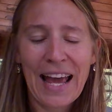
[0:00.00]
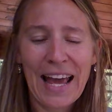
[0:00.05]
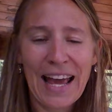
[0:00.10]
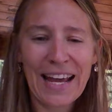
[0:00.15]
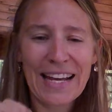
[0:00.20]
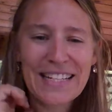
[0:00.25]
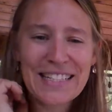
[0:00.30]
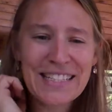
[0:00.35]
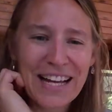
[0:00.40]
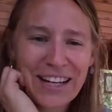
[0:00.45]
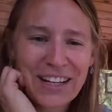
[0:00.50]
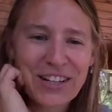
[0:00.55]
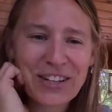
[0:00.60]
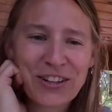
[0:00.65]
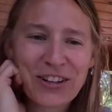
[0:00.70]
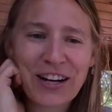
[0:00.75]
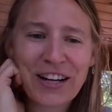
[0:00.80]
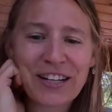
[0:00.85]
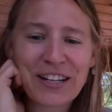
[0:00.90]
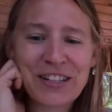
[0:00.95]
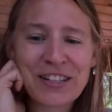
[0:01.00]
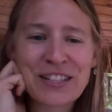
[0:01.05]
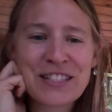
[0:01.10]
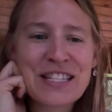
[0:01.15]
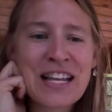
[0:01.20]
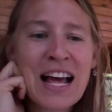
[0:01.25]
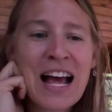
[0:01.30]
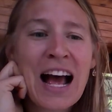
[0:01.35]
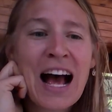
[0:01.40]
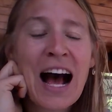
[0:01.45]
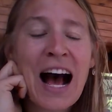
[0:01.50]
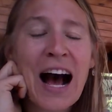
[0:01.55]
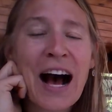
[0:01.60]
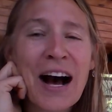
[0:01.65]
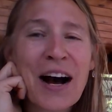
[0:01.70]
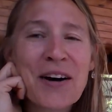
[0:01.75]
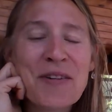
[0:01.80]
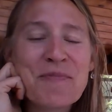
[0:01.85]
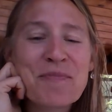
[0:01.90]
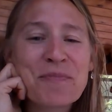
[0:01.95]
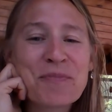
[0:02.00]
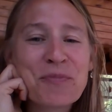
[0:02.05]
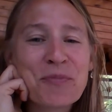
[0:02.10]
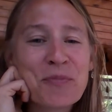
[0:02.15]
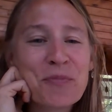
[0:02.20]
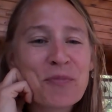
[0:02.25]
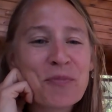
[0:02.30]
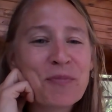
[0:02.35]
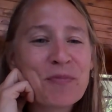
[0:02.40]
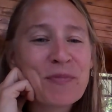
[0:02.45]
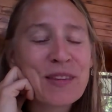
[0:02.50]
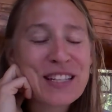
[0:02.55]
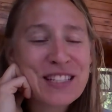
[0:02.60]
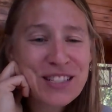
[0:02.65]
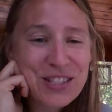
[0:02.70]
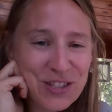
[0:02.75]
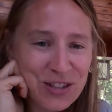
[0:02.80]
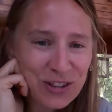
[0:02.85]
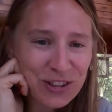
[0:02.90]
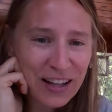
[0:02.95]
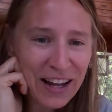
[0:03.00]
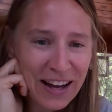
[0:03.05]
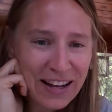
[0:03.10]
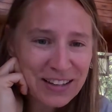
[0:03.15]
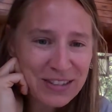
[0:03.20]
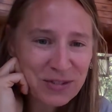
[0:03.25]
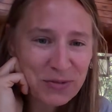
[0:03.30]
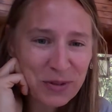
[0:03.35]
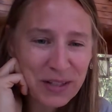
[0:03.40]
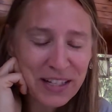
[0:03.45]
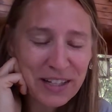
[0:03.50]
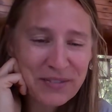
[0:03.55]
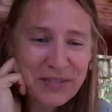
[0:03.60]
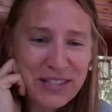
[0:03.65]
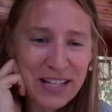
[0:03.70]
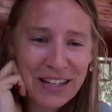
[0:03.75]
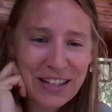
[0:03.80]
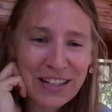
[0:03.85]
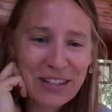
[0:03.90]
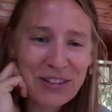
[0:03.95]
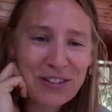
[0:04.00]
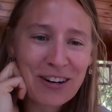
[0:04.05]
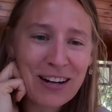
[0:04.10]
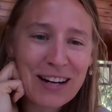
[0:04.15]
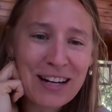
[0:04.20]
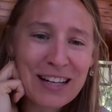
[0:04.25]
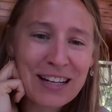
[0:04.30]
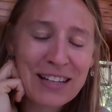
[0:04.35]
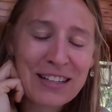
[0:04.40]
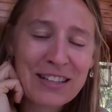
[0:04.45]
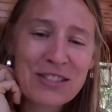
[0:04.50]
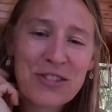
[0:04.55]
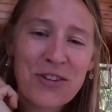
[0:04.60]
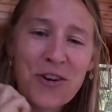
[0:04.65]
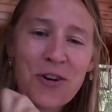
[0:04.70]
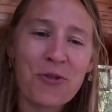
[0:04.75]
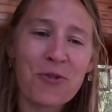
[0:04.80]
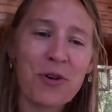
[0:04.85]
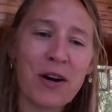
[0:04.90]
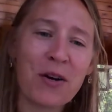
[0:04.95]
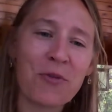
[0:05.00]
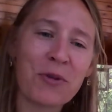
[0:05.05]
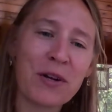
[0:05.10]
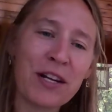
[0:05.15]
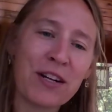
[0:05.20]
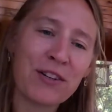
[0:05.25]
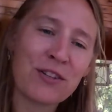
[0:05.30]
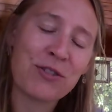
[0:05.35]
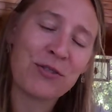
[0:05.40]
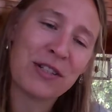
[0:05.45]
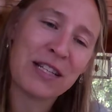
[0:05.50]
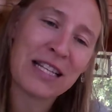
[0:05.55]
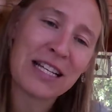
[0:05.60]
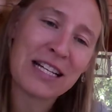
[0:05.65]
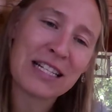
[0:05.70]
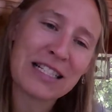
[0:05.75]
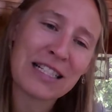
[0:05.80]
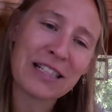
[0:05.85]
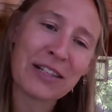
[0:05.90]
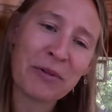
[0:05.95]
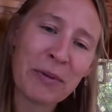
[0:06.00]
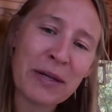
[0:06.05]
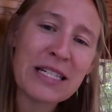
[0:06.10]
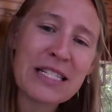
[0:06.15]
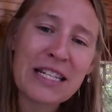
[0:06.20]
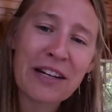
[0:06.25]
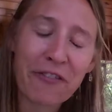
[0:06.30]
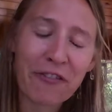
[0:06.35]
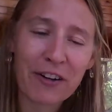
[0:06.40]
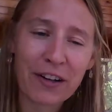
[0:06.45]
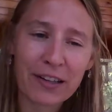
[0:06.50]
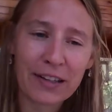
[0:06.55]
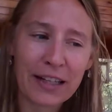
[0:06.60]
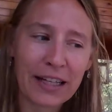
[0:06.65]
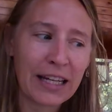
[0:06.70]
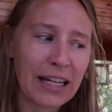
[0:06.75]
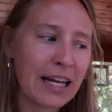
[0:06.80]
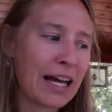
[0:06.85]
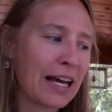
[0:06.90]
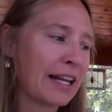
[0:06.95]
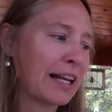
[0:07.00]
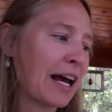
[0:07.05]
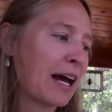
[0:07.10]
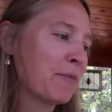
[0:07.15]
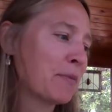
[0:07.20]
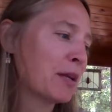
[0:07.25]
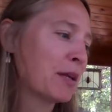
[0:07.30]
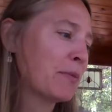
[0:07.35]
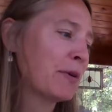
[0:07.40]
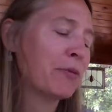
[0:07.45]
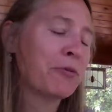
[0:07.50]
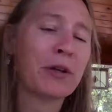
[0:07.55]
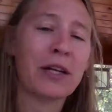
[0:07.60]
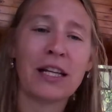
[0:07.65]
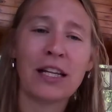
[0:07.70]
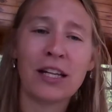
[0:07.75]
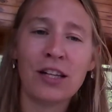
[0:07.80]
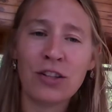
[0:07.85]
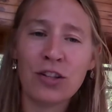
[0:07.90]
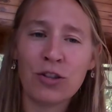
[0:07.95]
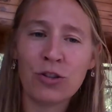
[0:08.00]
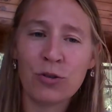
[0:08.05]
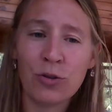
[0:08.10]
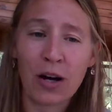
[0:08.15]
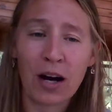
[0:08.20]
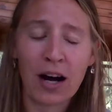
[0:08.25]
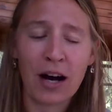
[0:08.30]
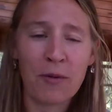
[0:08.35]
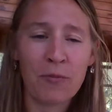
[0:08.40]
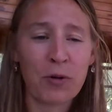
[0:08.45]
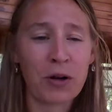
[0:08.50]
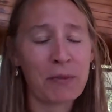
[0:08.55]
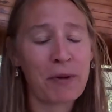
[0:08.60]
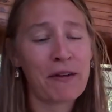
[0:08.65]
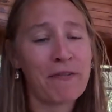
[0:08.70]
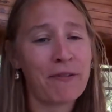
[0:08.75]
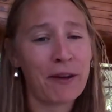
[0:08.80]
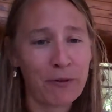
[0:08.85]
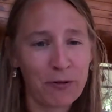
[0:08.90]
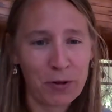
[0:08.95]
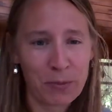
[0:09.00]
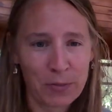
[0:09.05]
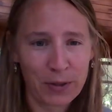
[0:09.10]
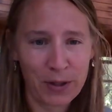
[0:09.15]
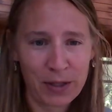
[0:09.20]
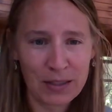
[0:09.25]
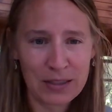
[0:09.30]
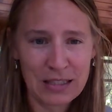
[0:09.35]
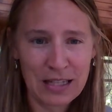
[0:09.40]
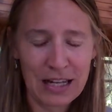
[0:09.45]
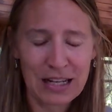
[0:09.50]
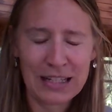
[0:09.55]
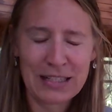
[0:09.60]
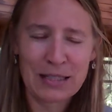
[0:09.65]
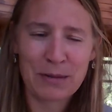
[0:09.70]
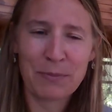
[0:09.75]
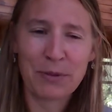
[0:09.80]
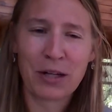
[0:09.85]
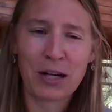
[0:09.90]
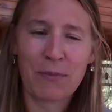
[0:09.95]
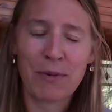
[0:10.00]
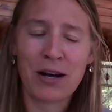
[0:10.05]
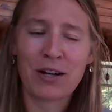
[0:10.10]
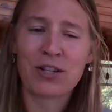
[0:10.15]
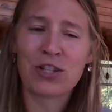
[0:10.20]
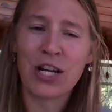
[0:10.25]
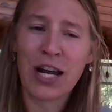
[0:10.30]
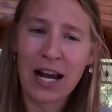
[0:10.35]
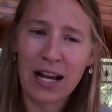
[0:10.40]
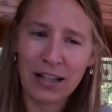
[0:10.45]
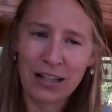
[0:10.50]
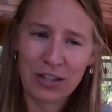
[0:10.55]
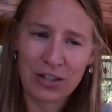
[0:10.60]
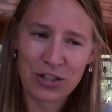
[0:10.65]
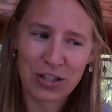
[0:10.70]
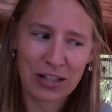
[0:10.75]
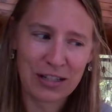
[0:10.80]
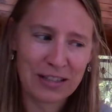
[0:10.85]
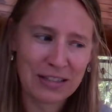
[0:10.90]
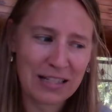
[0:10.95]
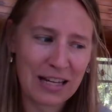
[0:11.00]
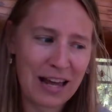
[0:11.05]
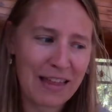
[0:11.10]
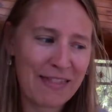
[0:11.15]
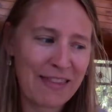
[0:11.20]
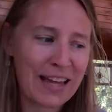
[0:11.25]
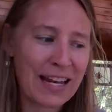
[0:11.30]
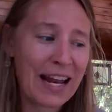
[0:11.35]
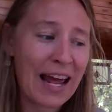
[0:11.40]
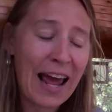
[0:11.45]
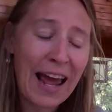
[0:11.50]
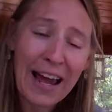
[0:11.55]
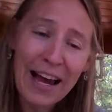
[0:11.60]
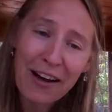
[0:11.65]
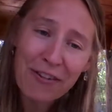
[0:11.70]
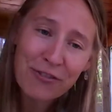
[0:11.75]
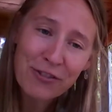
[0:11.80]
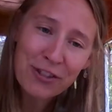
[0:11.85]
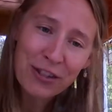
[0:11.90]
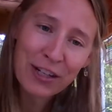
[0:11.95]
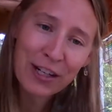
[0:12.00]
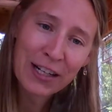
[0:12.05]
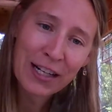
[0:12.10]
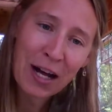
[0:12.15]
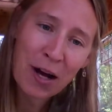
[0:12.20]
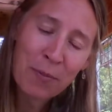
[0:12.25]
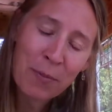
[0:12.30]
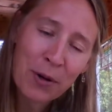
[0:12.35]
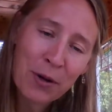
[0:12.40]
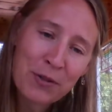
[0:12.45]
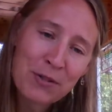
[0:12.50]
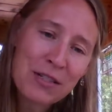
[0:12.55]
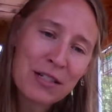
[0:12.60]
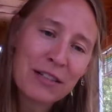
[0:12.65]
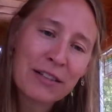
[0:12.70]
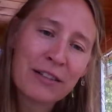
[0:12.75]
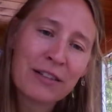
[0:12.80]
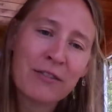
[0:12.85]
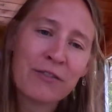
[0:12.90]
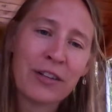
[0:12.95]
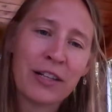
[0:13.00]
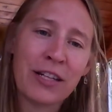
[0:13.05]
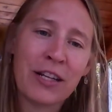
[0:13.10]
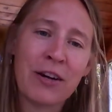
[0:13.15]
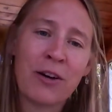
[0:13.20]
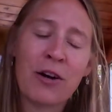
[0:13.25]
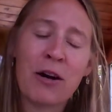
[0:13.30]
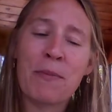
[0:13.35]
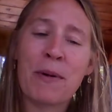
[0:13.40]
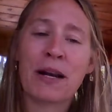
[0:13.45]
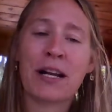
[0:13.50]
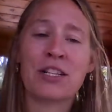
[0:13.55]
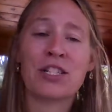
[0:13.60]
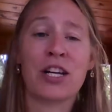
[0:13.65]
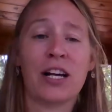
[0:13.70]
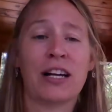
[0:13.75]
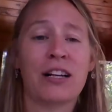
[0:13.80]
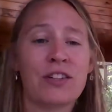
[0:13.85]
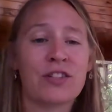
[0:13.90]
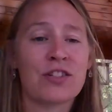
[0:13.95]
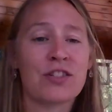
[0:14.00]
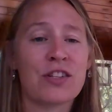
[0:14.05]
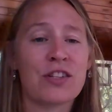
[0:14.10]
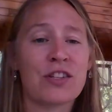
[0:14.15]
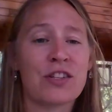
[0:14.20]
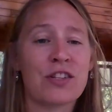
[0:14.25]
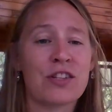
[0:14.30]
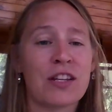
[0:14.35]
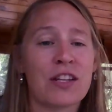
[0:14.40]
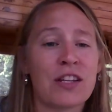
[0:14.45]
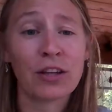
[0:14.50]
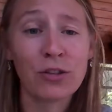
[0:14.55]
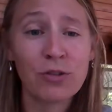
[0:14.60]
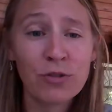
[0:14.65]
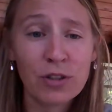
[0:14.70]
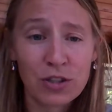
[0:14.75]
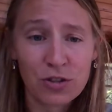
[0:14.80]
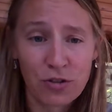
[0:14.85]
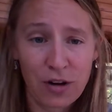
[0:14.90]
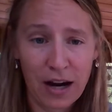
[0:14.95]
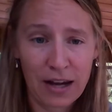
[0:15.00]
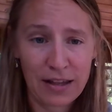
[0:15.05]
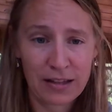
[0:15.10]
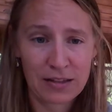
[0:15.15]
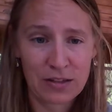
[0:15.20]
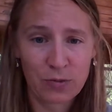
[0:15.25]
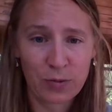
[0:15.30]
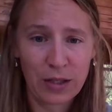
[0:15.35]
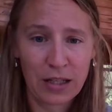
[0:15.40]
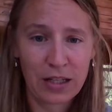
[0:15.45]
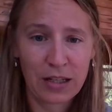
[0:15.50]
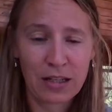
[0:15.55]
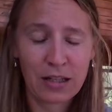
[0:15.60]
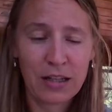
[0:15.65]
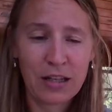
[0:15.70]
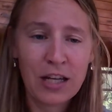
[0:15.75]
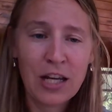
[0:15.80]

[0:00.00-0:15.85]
hey, second graders, um, this is your last week of second grade. And so we are doing things a little bit differently. And I'm going to be reading you um, one of my favorite books, and it's a book about challenges. And then after it, I'll post a little video about a challenge that I want you to try this week.